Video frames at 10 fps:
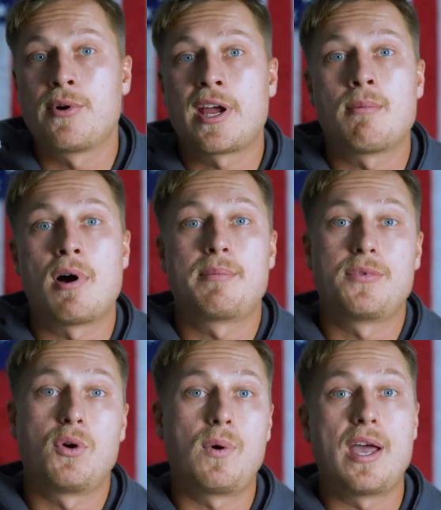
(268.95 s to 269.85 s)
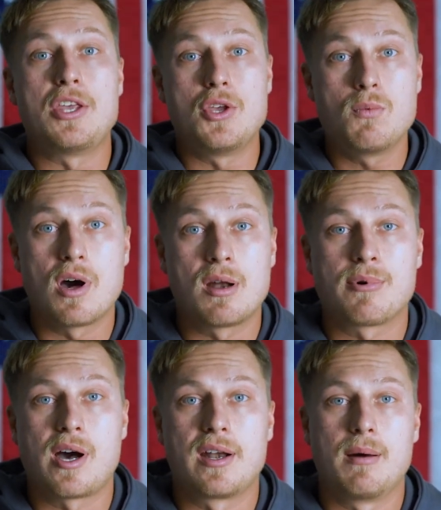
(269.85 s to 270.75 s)
bring them up the way you want
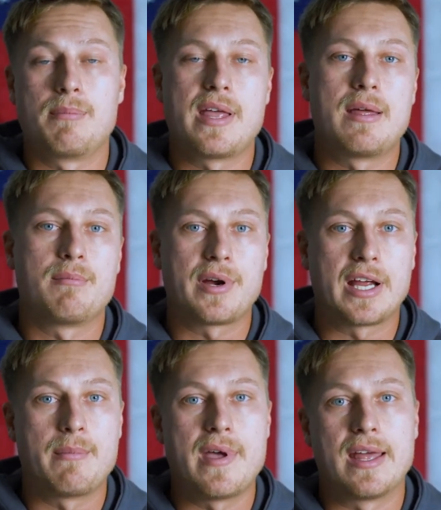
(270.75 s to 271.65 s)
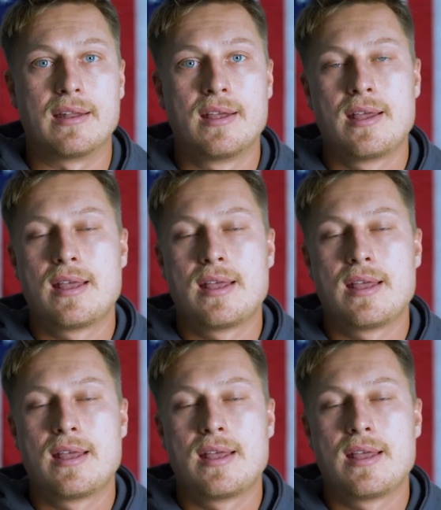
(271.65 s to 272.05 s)
them brought up and bring them in.